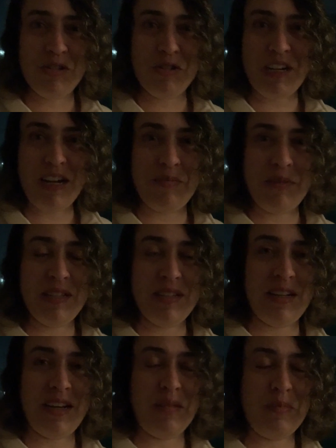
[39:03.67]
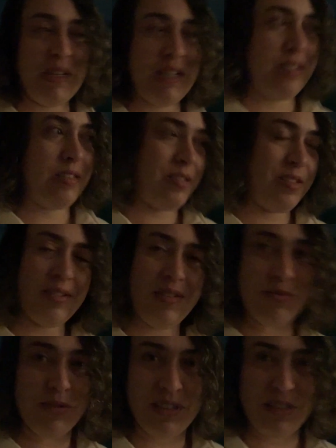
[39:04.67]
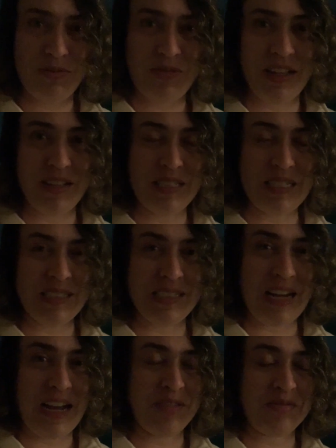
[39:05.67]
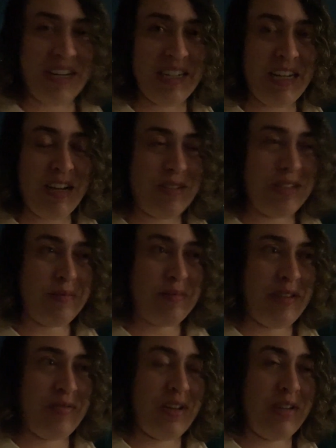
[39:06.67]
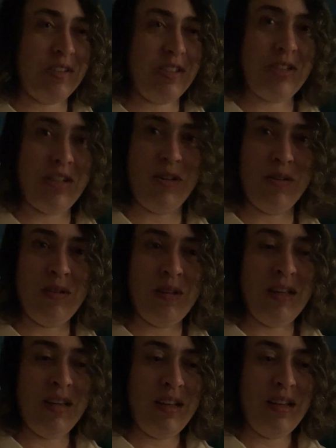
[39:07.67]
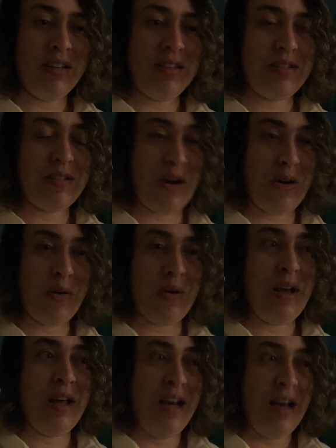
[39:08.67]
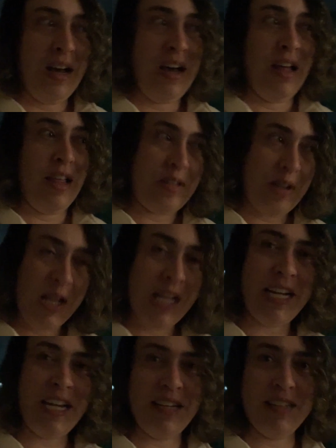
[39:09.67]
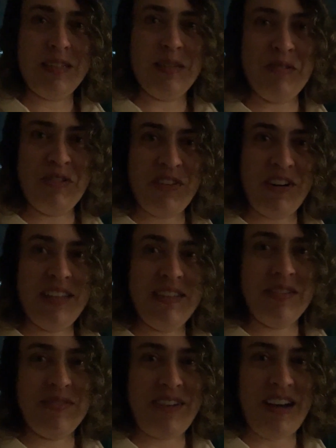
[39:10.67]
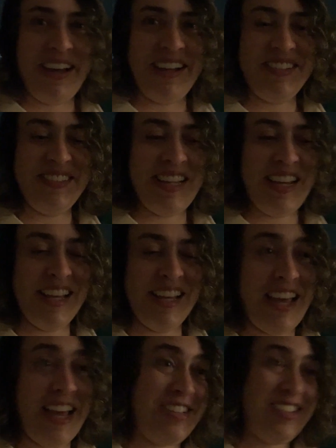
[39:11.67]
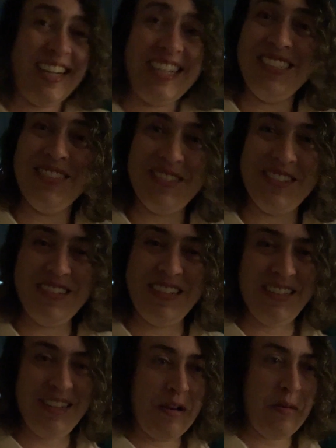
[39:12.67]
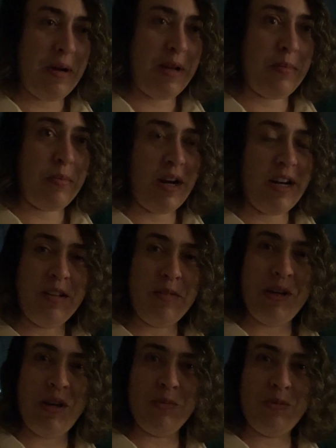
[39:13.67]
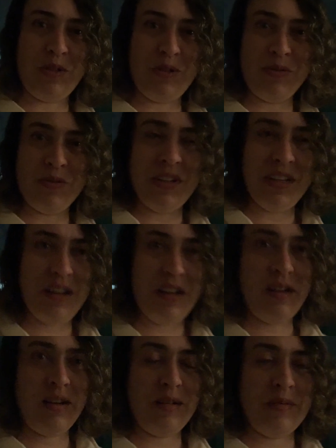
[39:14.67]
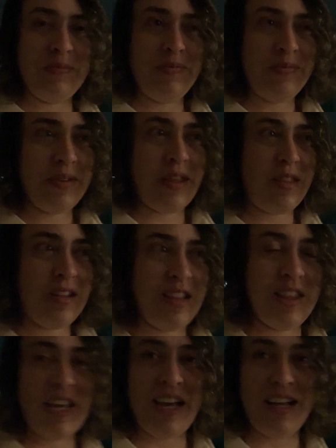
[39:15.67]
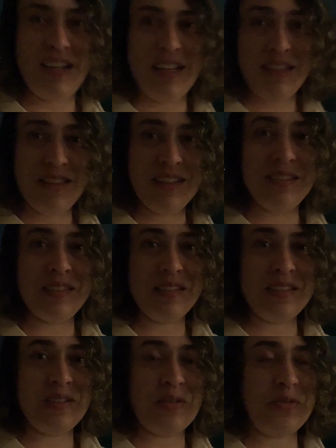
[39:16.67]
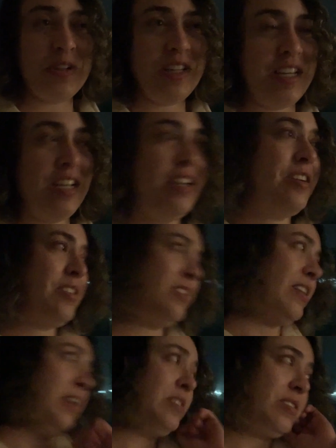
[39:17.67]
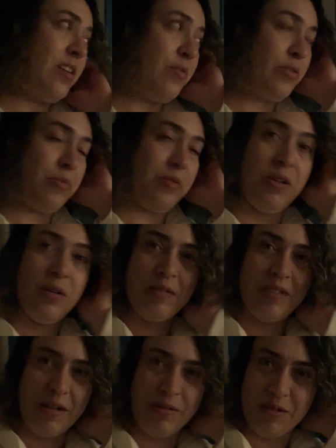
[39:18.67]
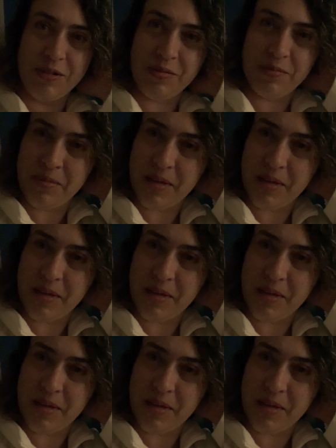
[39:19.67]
trick on me tonight because Forensic Files isn't on right now and it's my favorite show. So all I need is some forensic files and Chinese food, but Brian will be home soon. Um, other than that, it, this is a really nice, comfortable hotel room